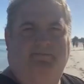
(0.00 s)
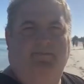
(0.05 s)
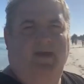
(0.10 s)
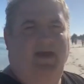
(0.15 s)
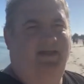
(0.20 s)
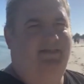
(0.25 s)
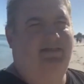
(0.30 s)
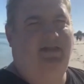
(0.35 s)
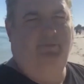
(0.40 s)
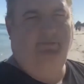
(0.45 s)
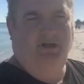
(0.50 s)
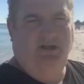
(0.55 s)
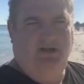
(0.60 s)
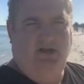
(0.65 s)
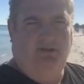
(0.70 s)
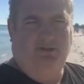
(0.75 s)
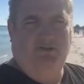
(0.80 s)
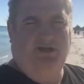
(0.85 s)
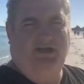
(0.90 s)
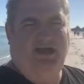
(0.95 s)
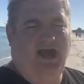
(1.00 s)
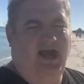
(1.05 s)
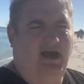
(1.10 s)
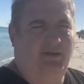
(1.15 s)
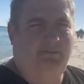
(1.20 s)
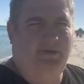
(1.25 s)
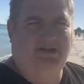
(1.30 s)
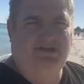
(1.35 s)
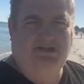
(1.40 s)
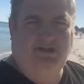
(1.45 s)
And let me know in the
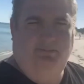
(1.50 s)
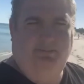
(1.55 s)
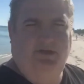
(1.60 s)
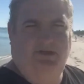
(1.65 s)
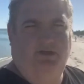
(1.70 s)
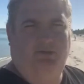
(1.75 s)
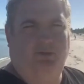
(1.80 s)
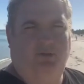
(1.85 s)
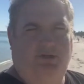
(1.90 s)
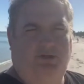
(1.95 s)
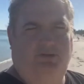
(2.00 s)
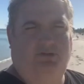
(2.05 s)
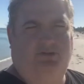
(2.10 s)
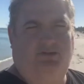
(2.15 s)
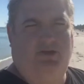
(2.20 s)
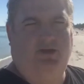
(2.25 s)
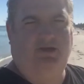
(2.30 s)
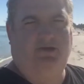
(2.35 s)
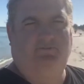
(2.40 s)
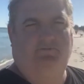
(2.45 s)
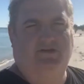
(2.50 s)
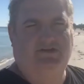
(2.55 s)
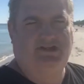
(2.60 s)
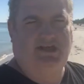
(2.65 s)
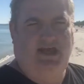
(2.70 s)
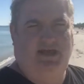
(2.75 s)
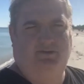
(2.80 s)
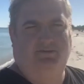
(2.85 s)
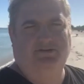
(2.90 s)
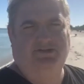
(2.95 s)
comments. Let me know what you think of this
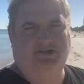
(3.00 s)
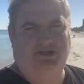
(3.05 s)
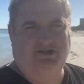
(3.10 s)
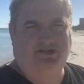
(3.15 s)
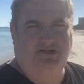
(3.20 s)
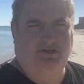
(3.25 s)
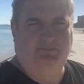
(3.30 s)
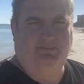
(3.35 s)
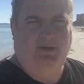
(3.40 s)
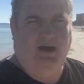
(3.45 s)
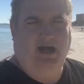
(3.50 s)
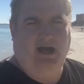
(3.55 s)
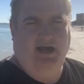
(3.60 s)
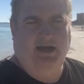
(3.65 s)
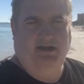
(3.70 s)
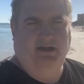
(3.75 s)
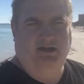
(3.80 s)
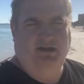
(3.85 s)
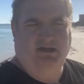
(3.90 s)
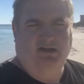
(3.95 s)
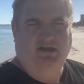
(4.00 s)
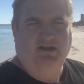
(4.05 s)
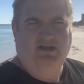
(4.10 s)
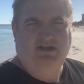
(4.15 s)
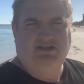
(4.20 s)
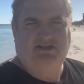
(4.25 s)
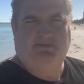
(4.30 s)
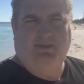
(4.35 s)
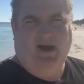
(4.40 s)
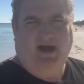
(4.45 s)
acquisition by
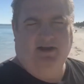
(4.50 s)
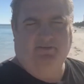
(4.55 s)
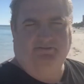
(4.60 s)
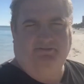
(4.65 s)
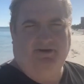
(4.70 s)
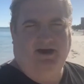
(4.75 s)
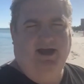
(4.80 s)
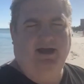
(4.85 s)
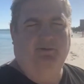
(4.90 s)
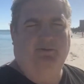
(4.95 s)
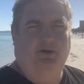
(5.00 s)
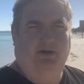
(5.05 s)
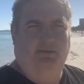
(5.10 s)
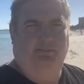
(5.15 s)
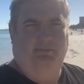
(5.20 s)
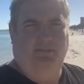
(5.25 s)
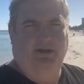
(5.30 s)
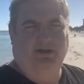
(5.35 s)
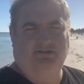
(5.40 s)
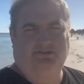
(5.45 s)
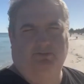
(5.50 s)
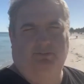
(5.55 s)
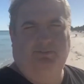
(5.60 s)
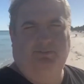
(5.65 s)
Spotify, what it means for